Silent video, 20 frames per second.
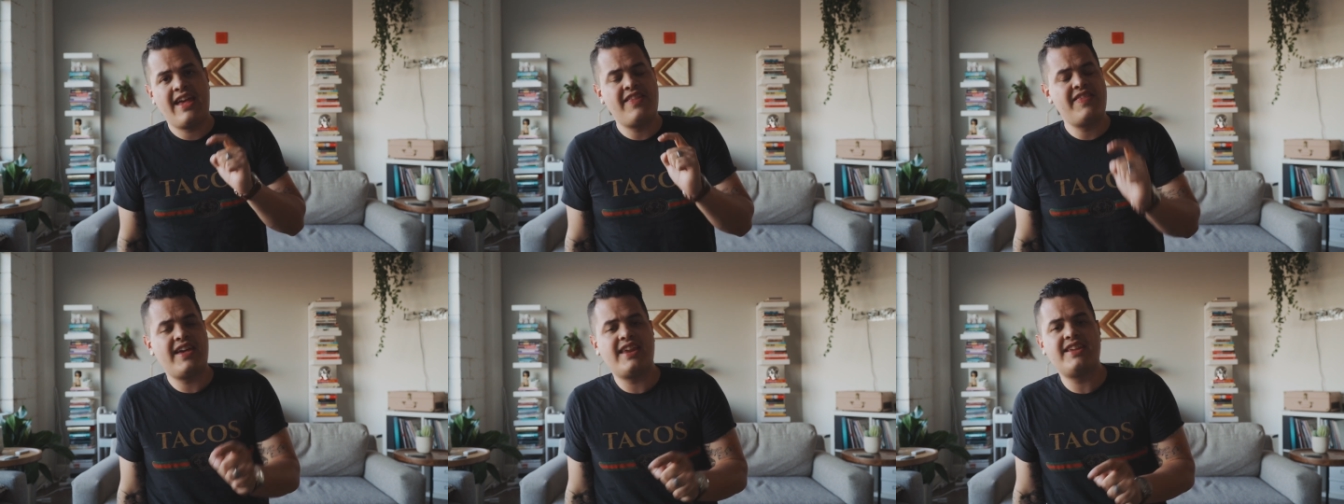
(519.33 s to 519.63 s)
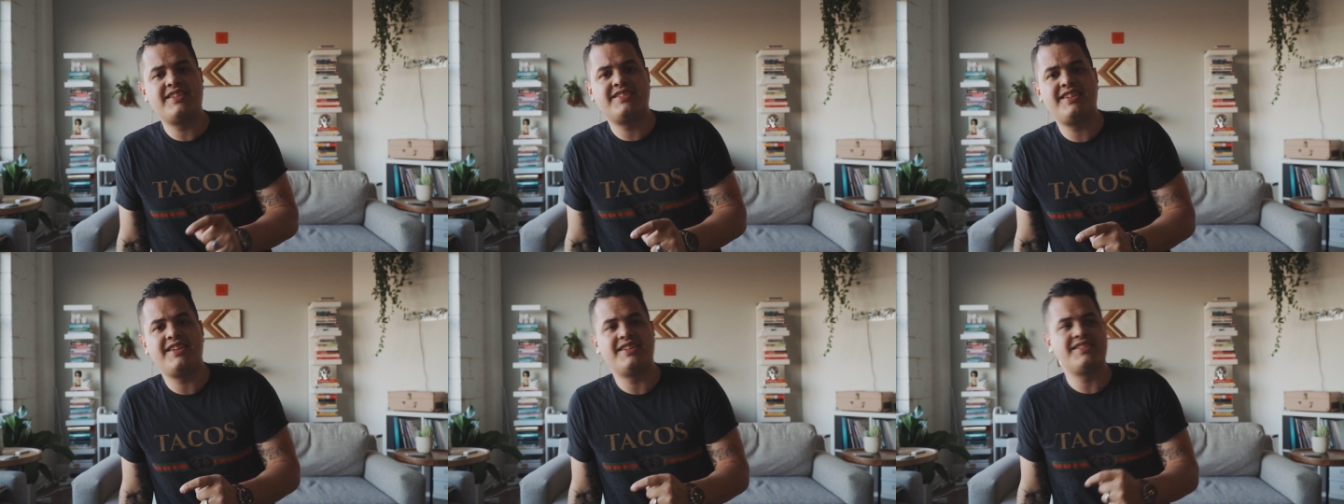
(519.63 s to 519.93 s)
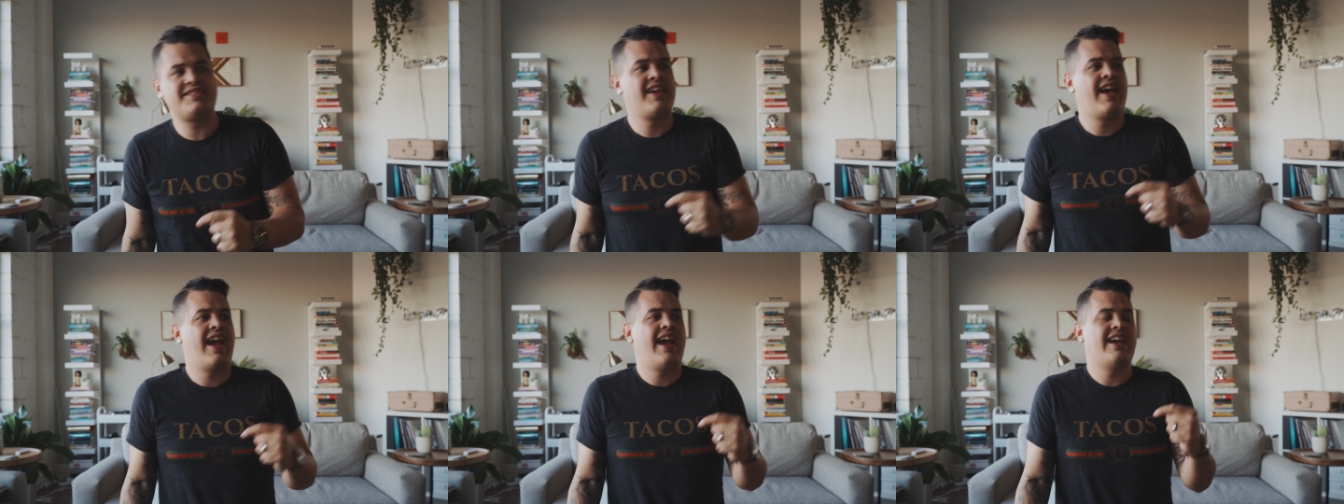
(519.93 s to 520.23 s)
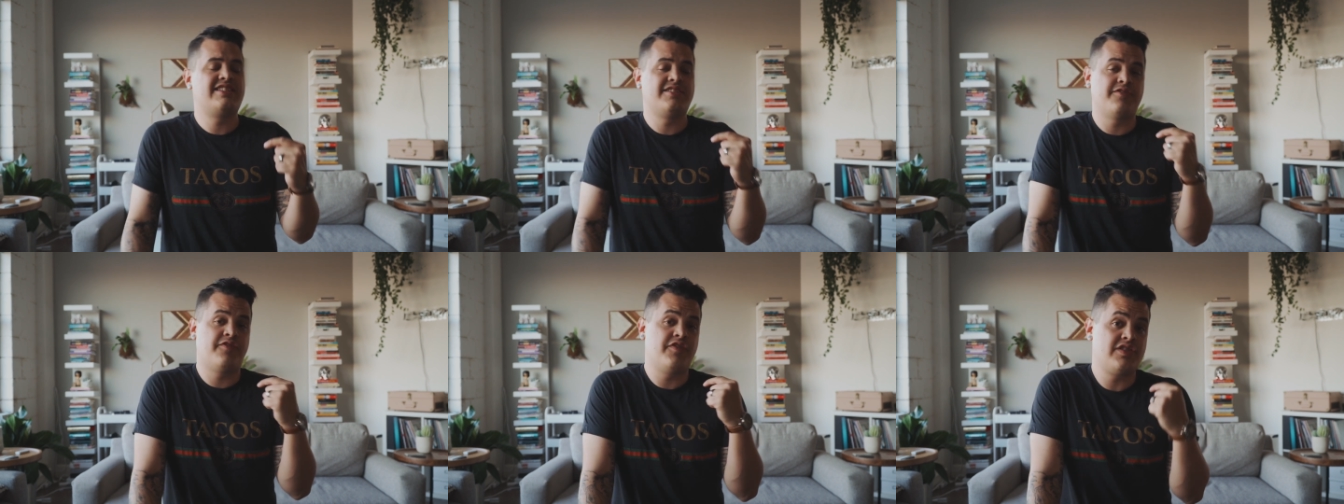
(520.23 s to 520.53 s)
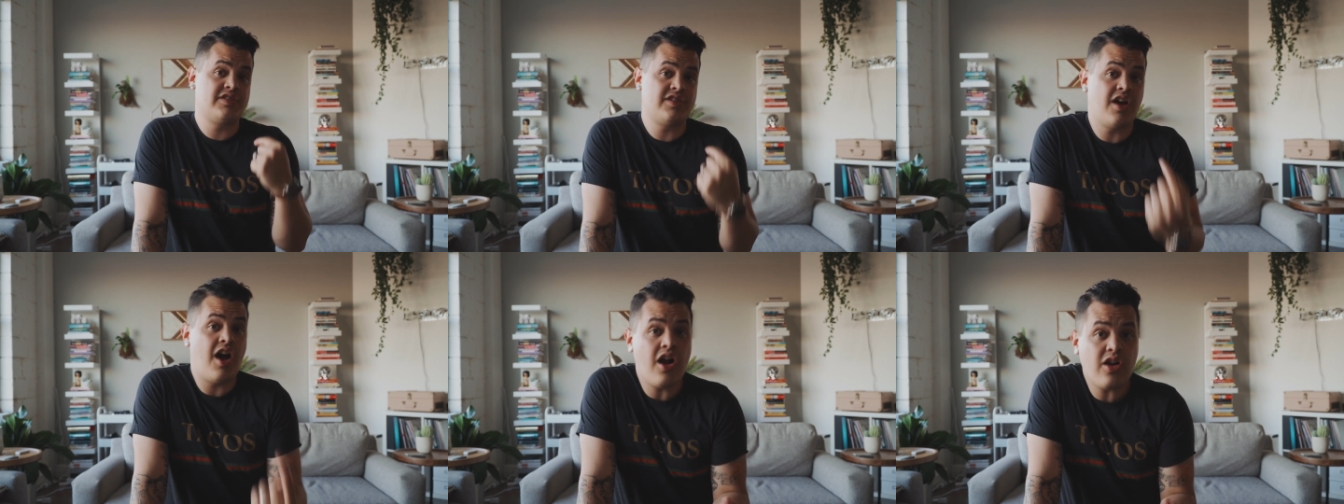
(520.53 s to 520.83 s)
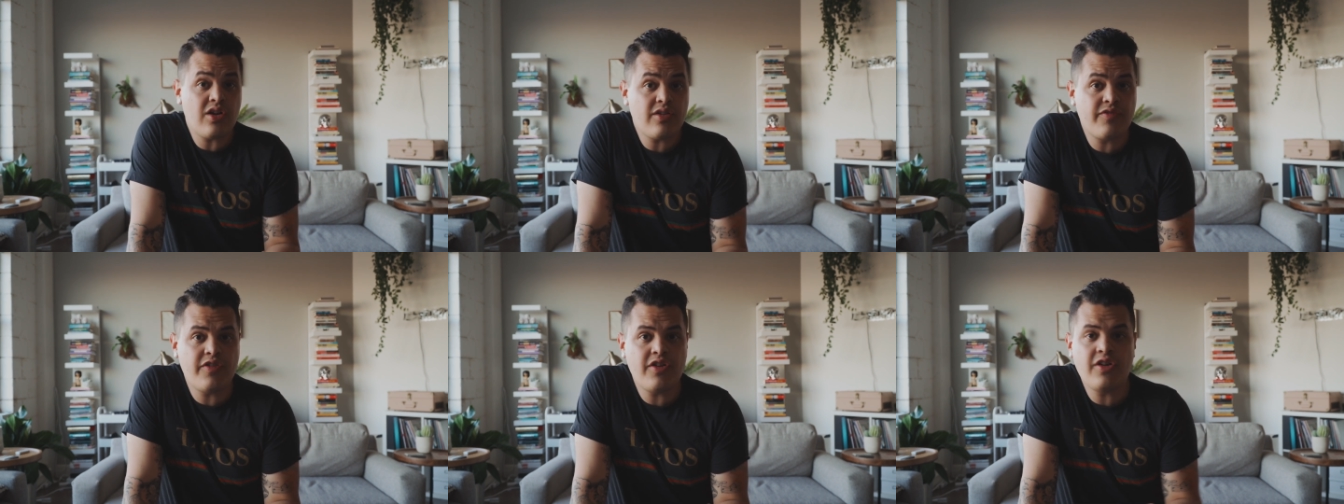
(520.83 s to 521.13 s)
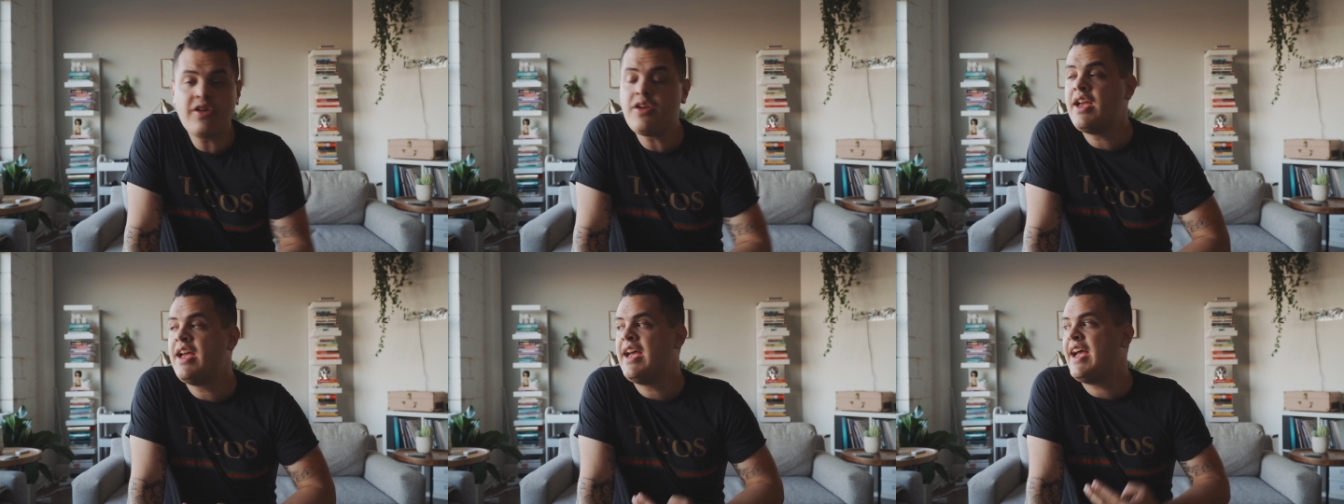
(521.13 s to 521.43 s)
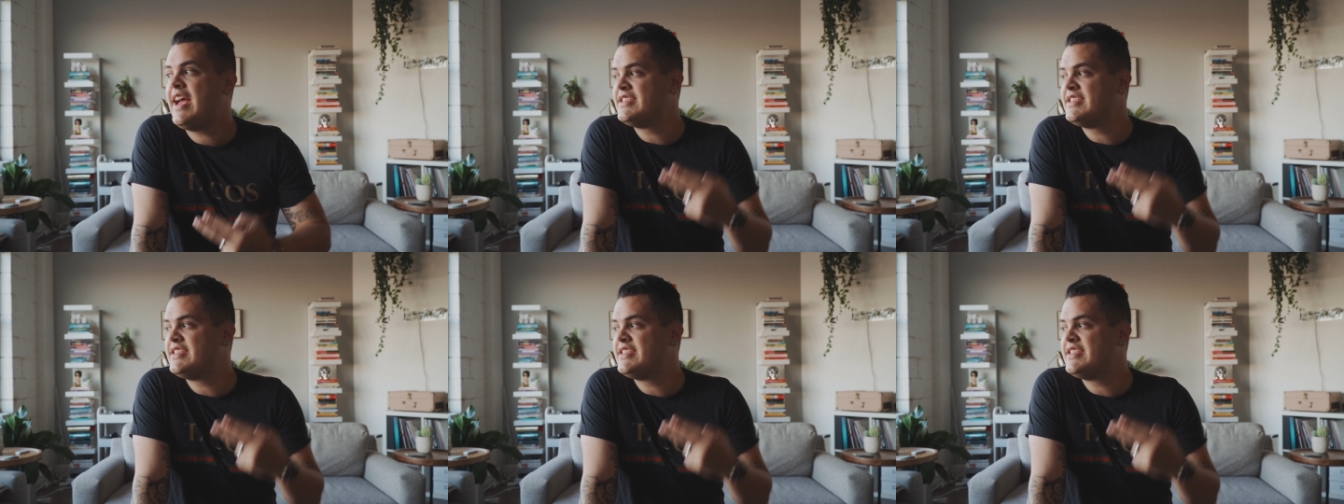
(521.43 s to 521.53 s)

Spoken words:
and that is this: as a photographer,